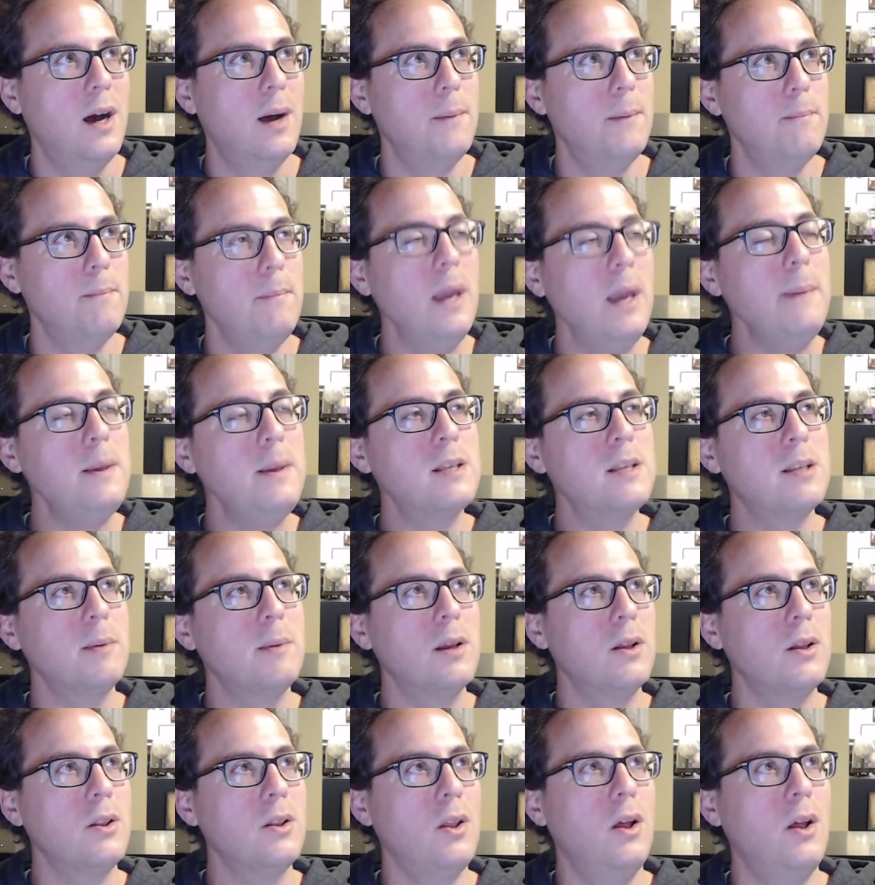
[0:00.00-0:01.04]
Maybe something
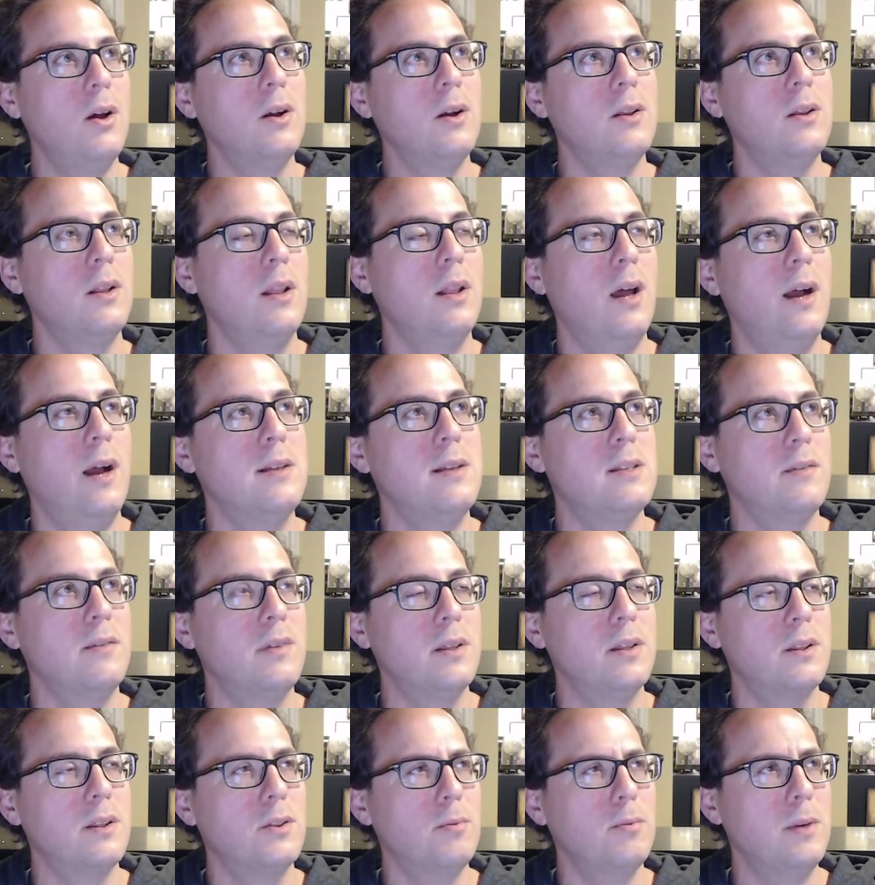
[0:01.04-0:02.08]
along the lines of like
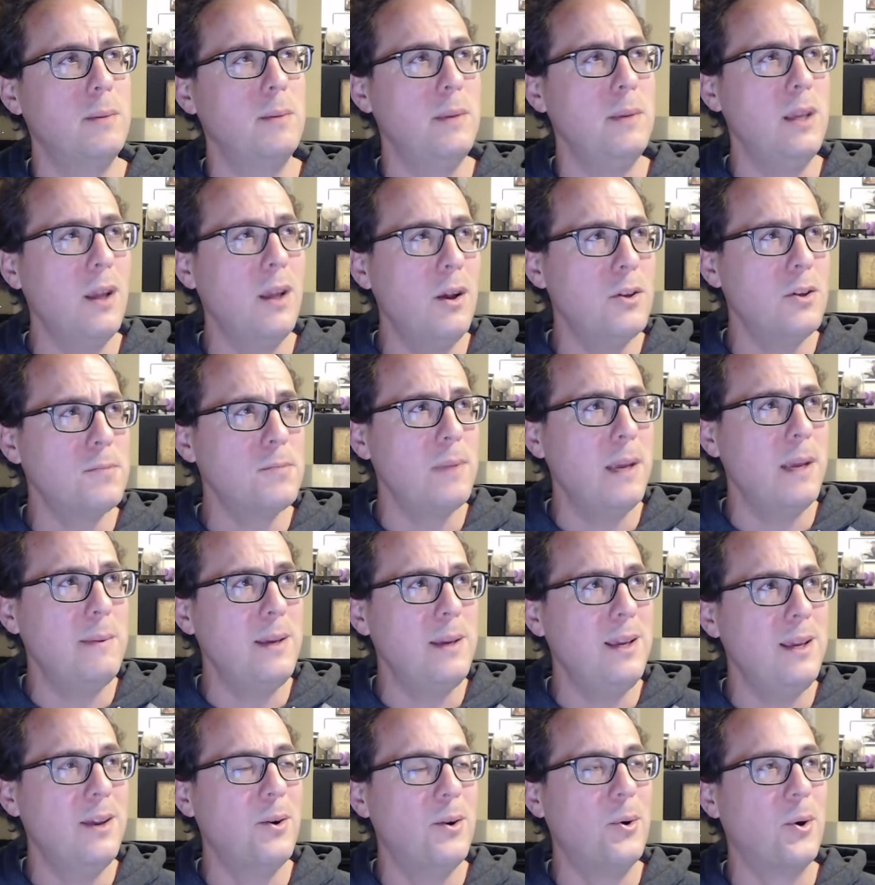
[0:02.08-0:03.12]
the Three Amigos,
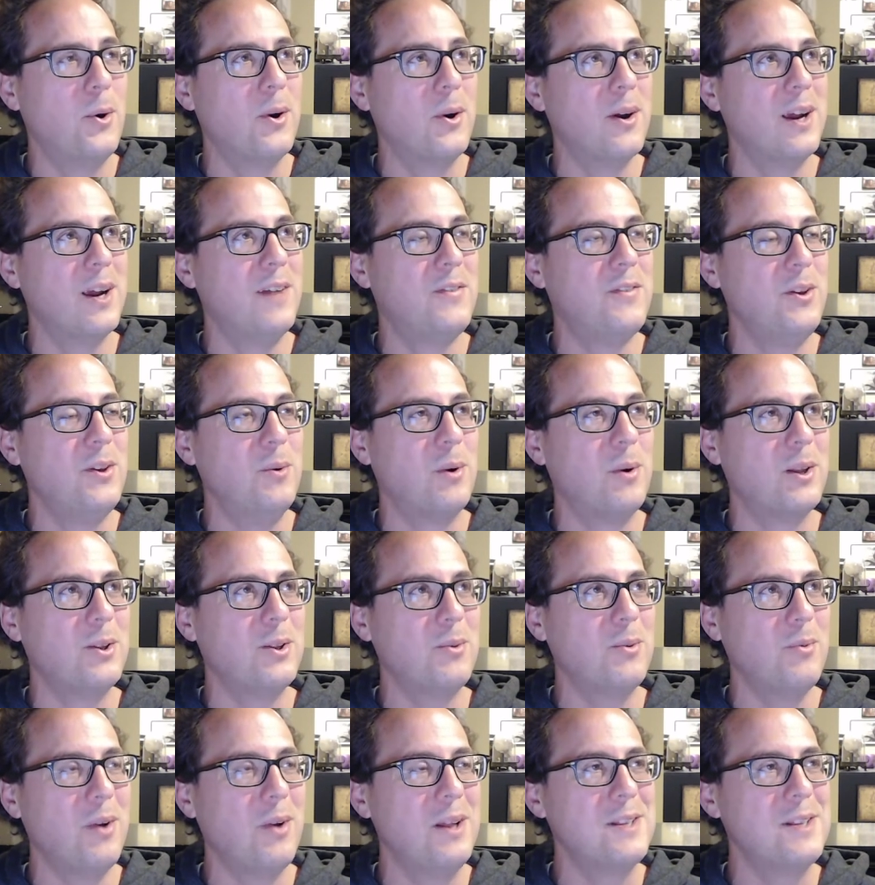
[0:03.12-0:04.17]
maybe, or if you wanted to
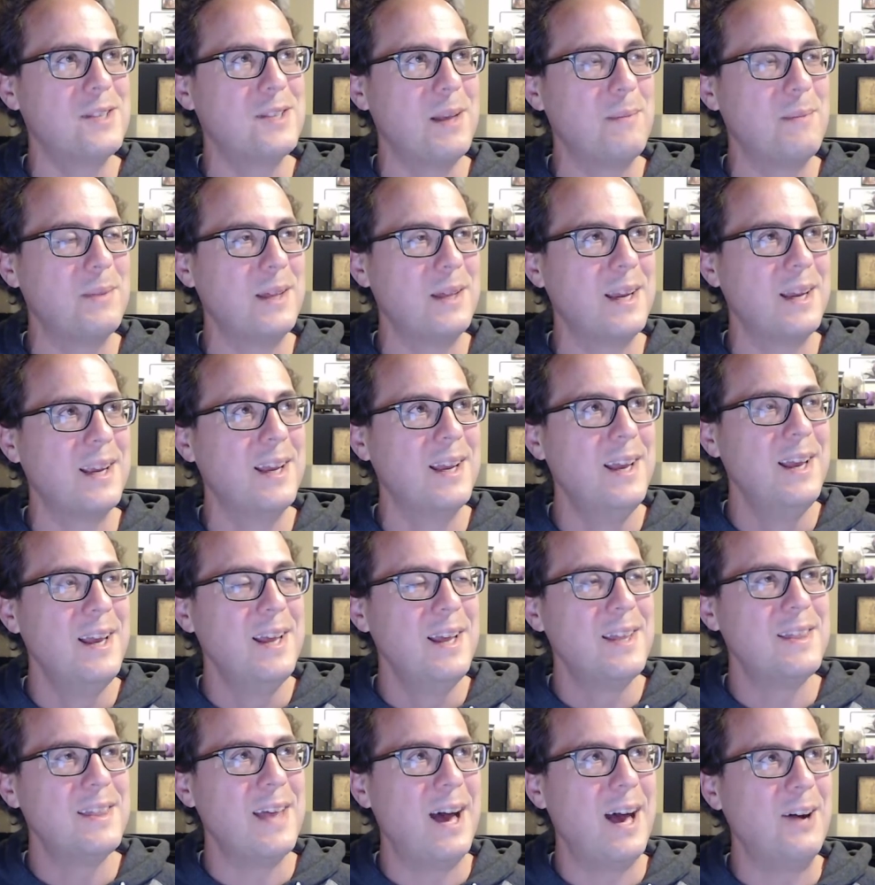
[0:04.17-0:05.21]
run something
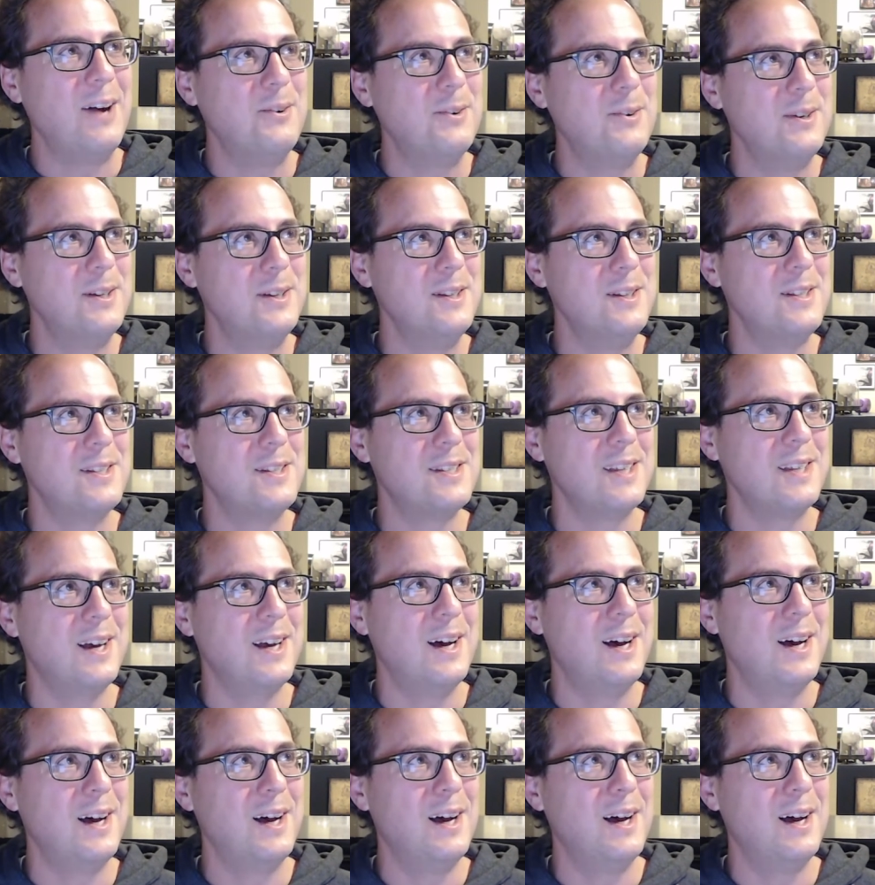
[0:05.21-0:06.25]
that was,
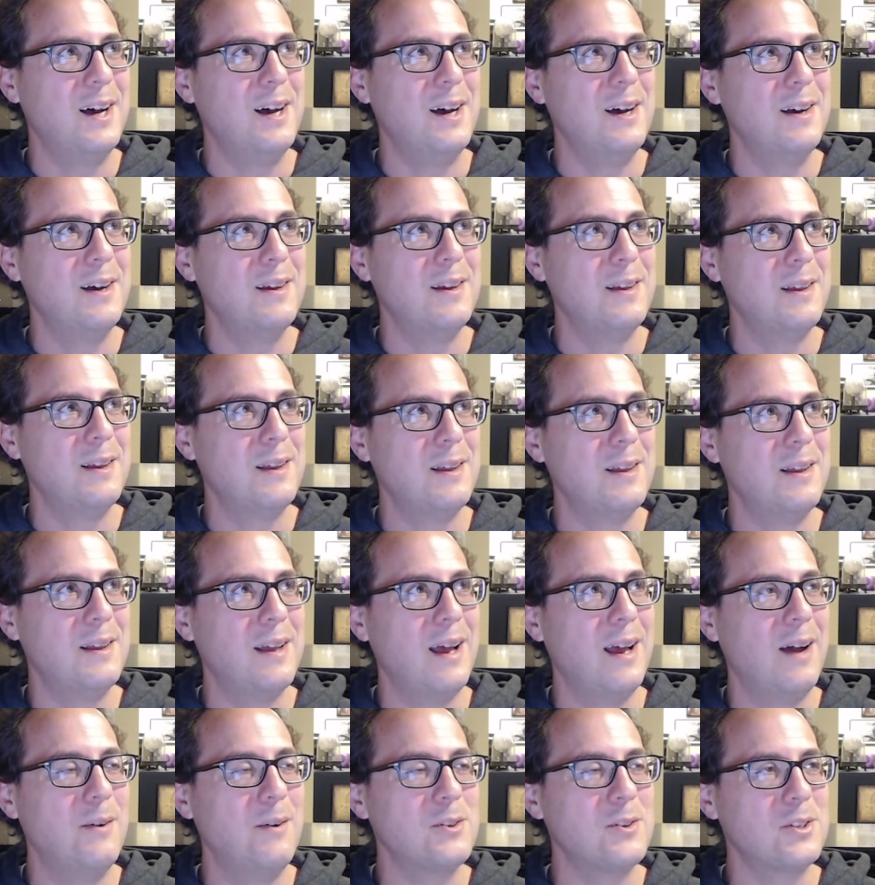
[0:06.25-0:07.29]
I
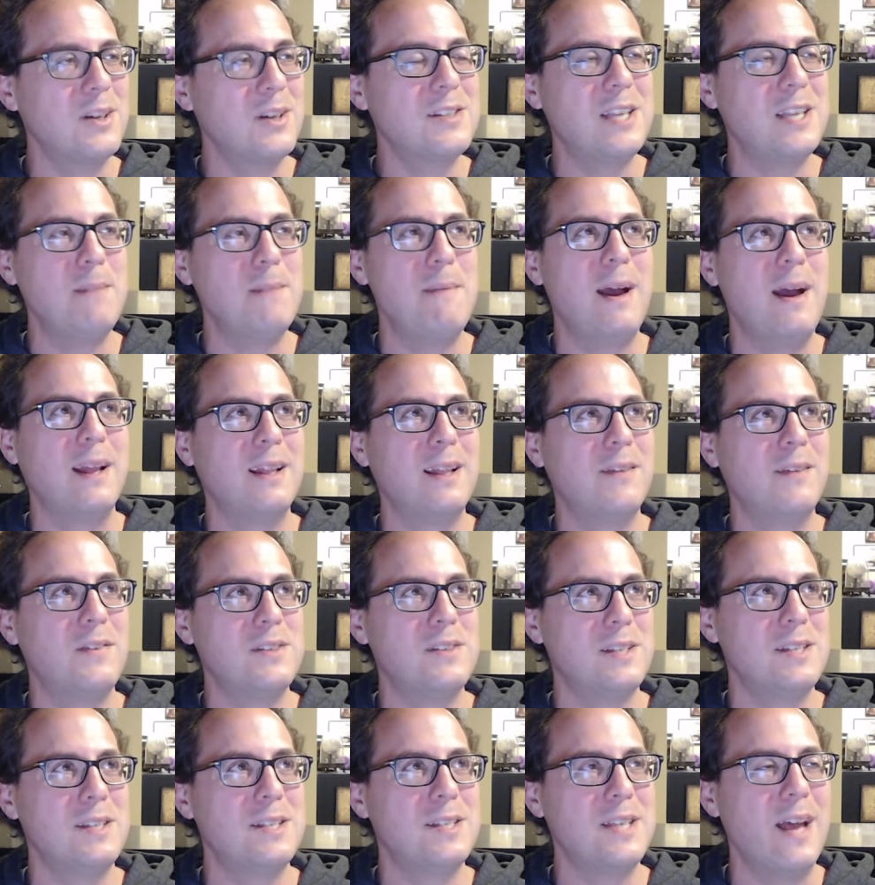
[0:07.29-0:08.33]
was going to say
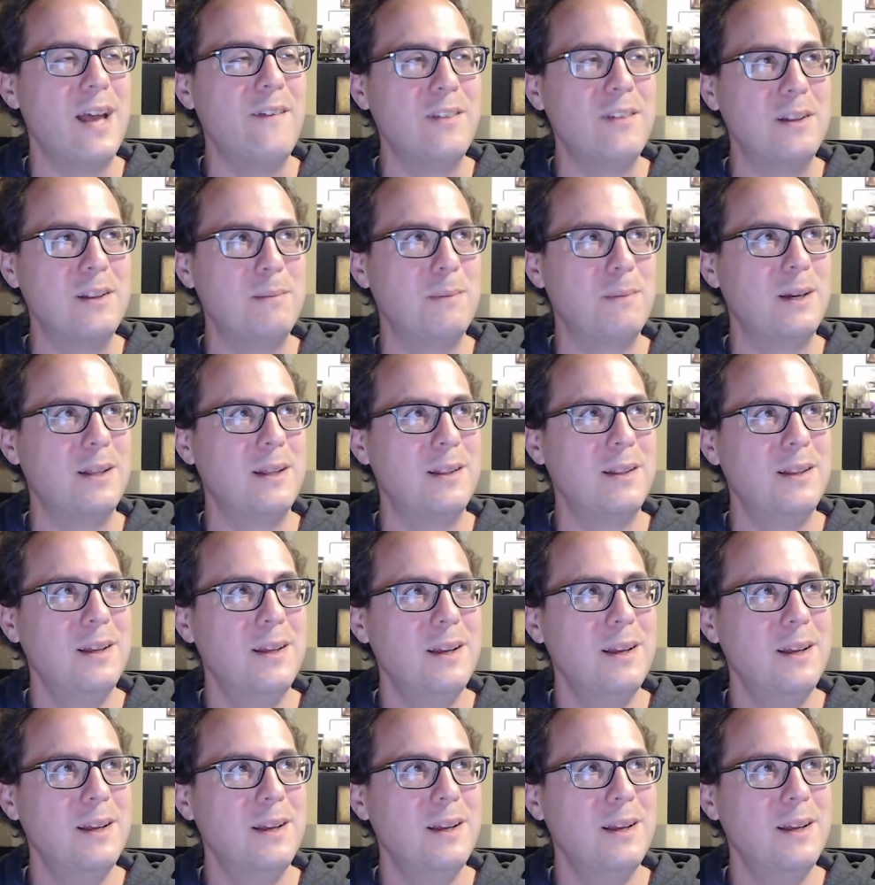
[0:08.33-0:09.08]
Magnificent Seven, but